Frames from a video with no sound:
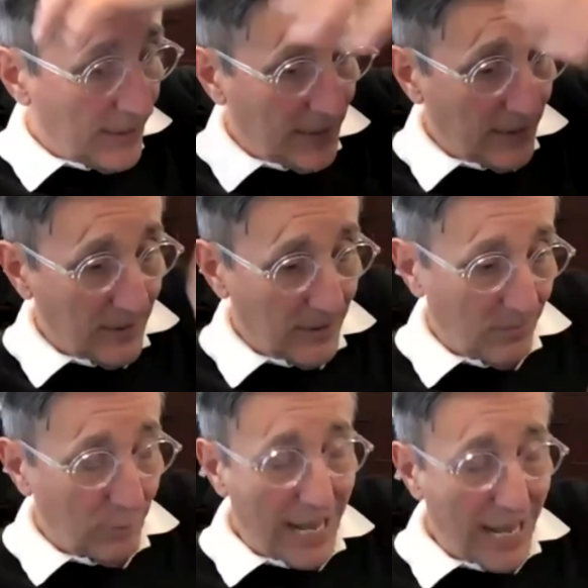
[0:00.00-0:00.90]

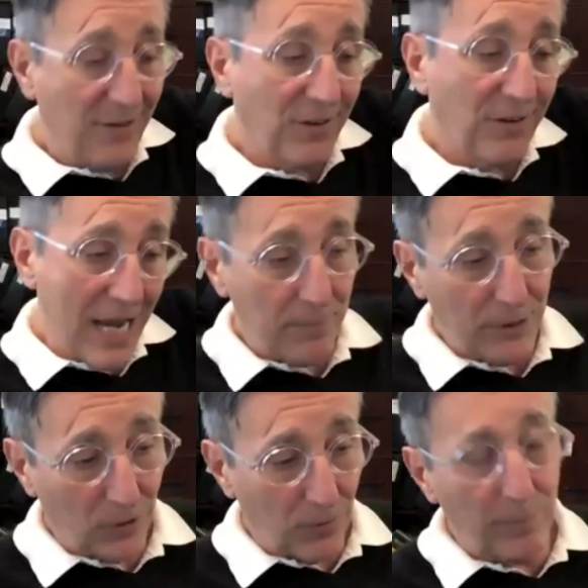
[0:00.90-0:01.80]
blast an
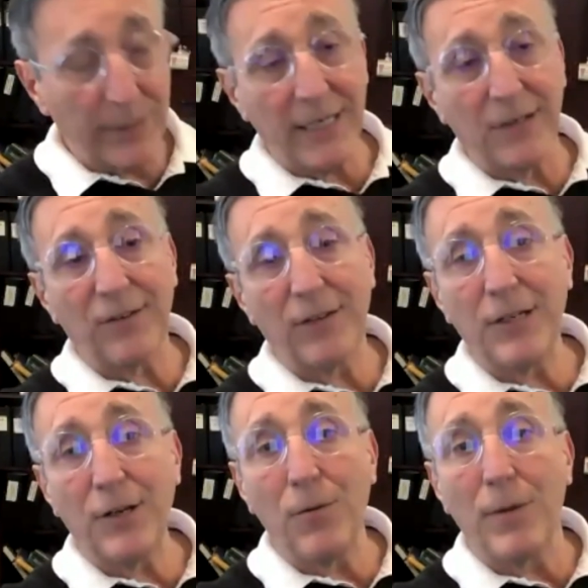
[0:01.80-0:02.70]
epitope against the
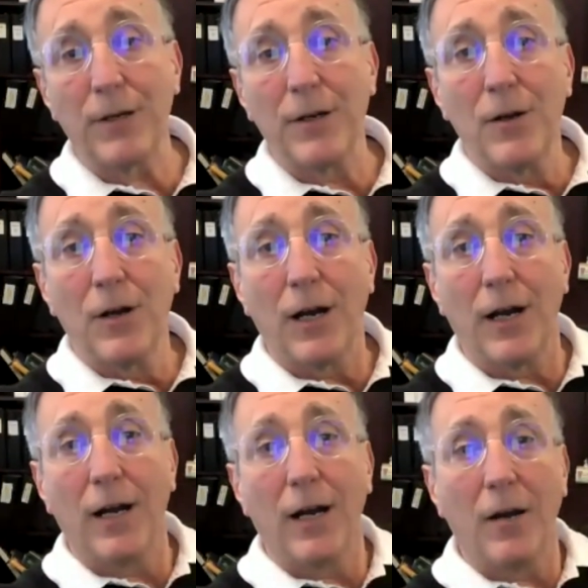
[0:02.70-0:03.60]
human
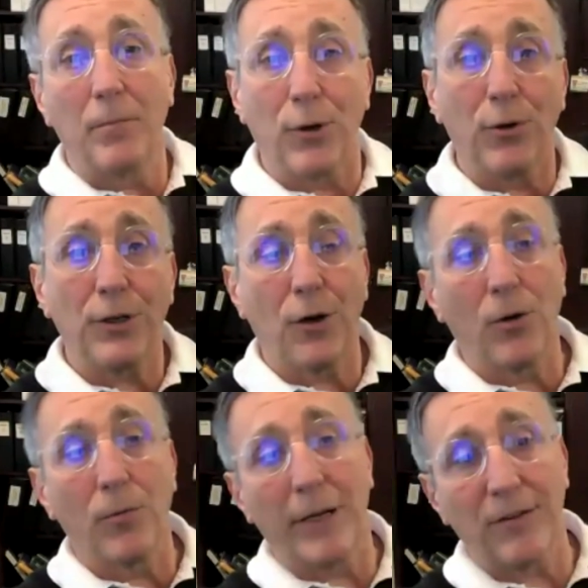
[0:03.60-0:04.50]

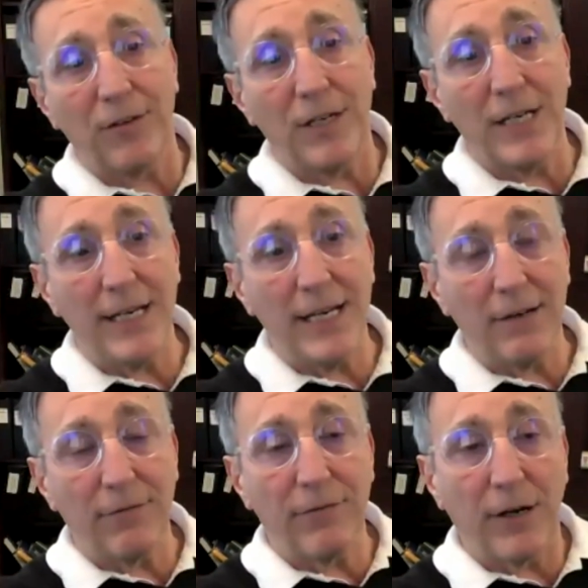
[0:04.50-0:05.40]
proteome and see
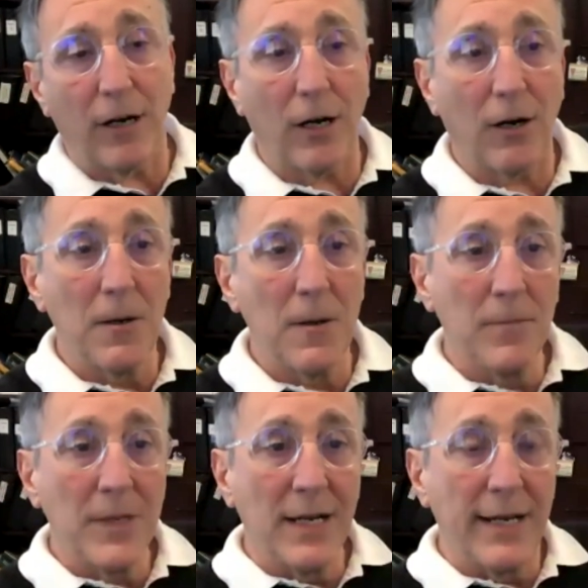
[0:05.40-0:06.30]
if there are
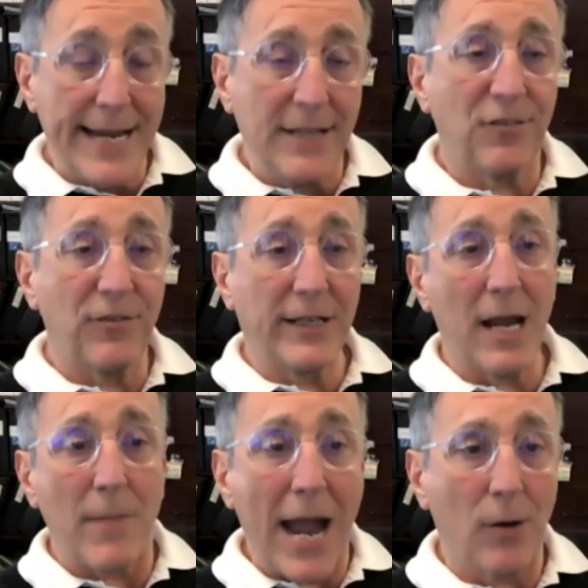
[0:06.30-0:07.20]
hits
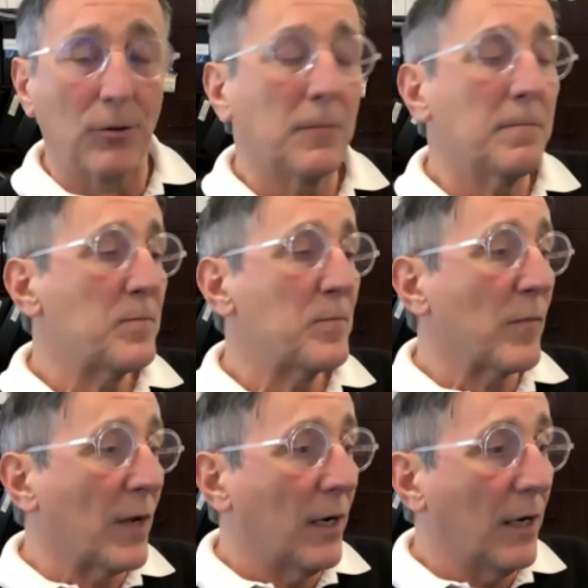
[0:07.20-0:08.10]
that come out.
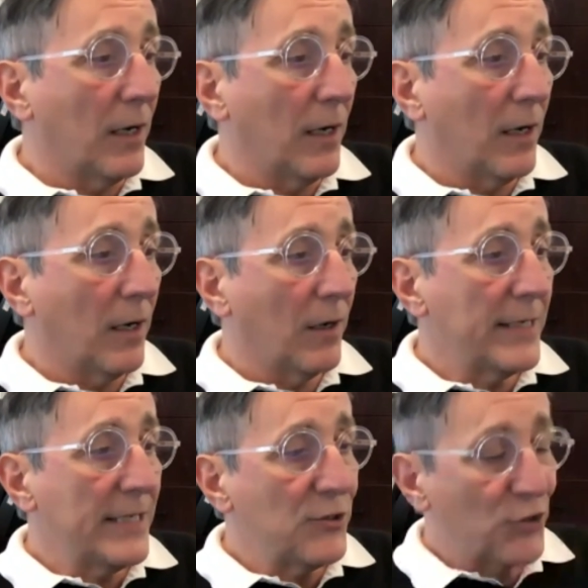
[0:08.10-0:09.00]

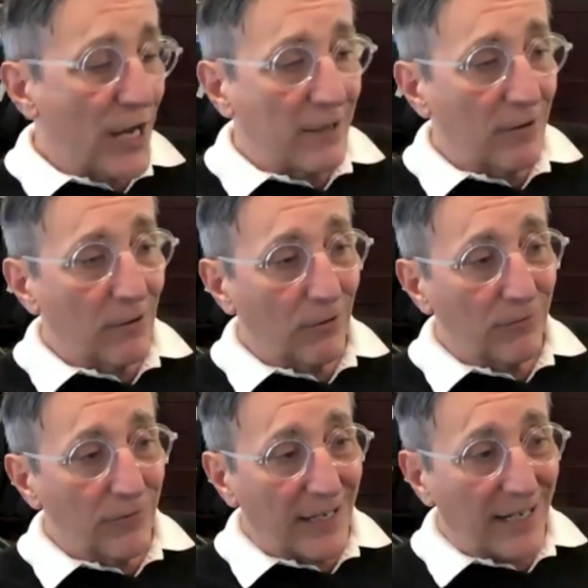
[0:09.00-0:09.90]
In
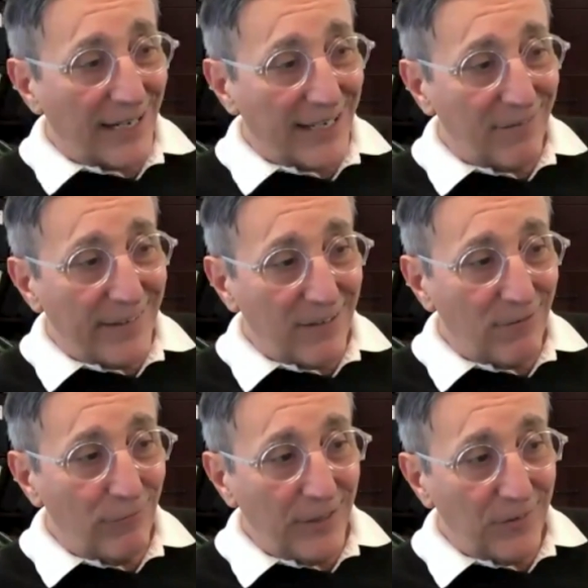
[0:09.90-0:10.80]
general, I think
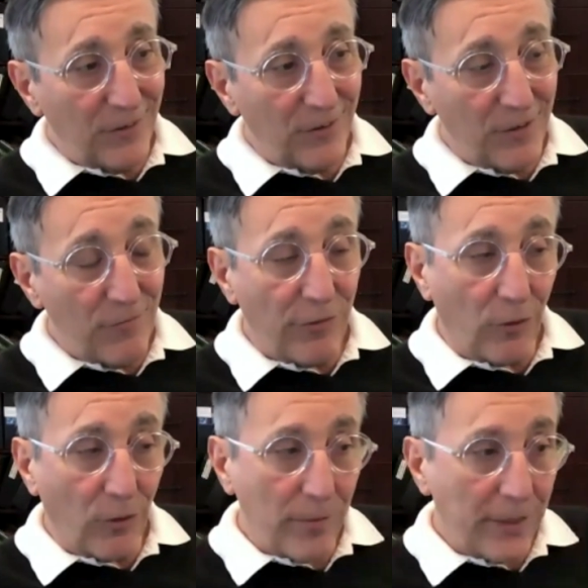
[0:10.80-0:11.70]
this is
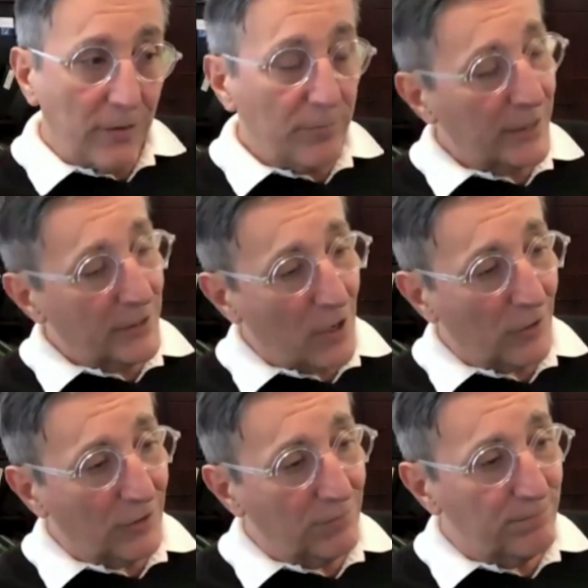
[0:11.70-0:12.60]
informative, but
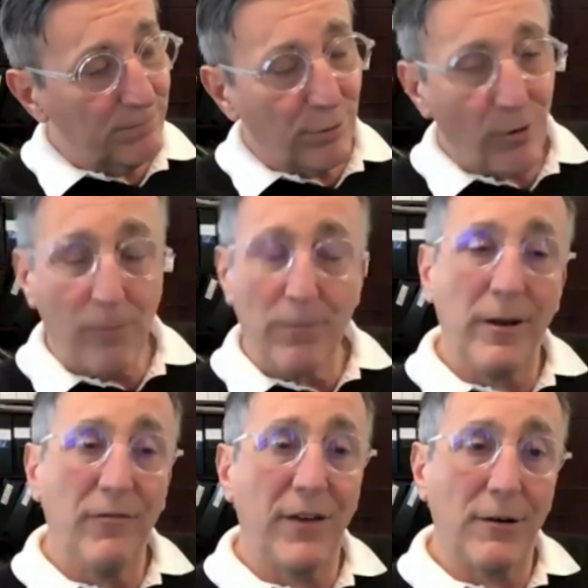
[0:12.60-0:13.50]
not
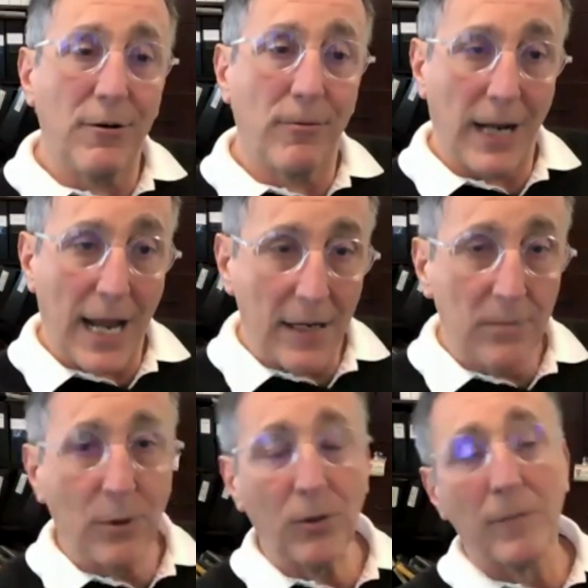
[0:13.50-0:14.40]
probably very
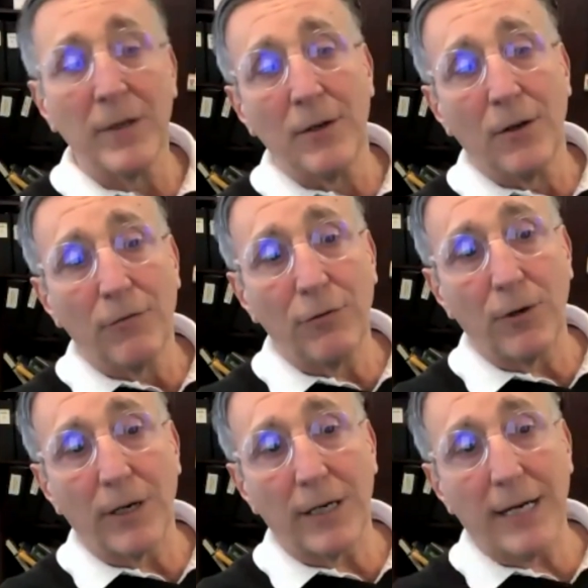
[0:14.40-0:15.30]
reliable
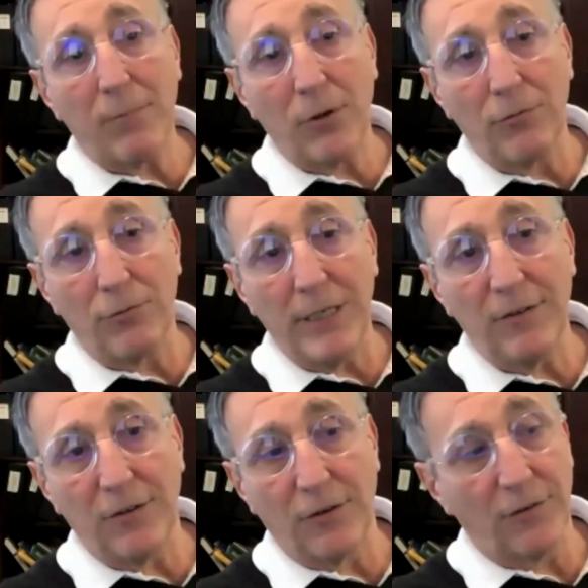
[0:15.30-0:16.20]
for a couple of
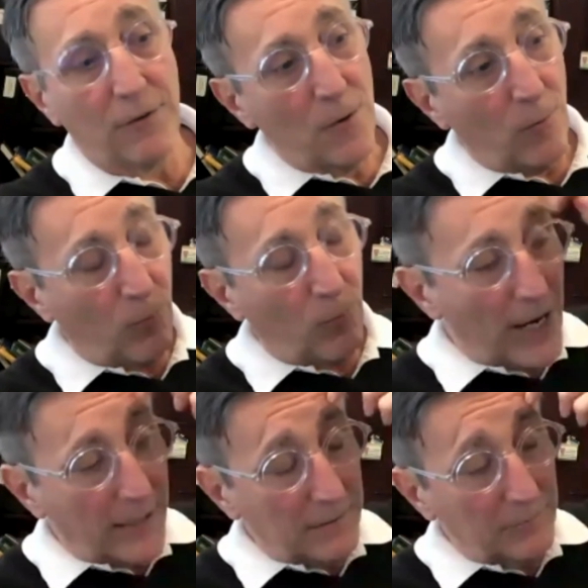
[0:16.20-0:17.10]
reasons.
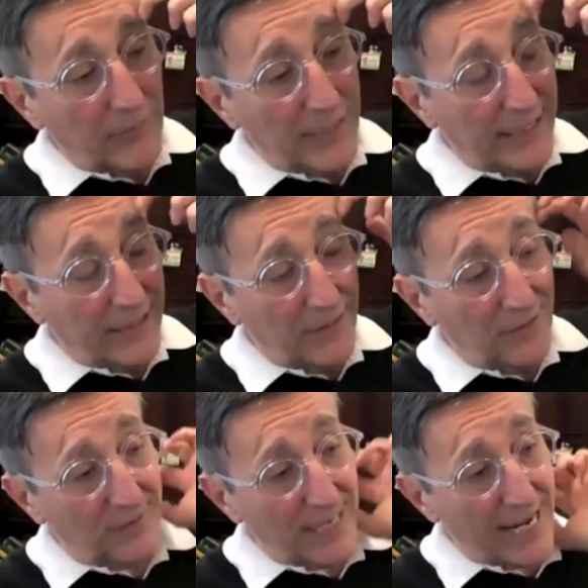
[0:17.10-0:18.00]
One
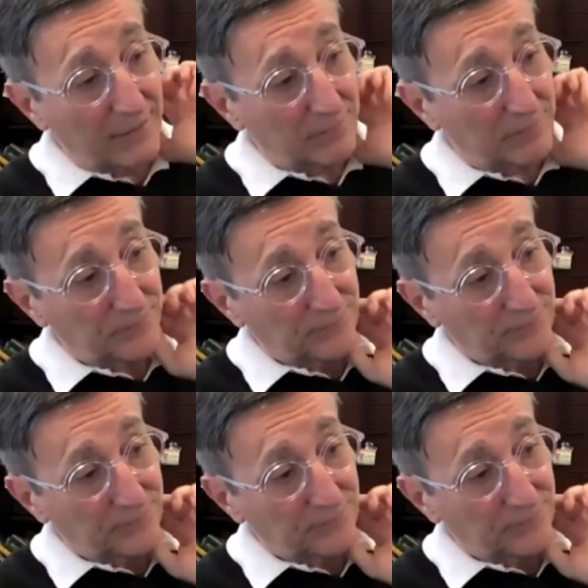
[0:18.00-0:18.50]
is that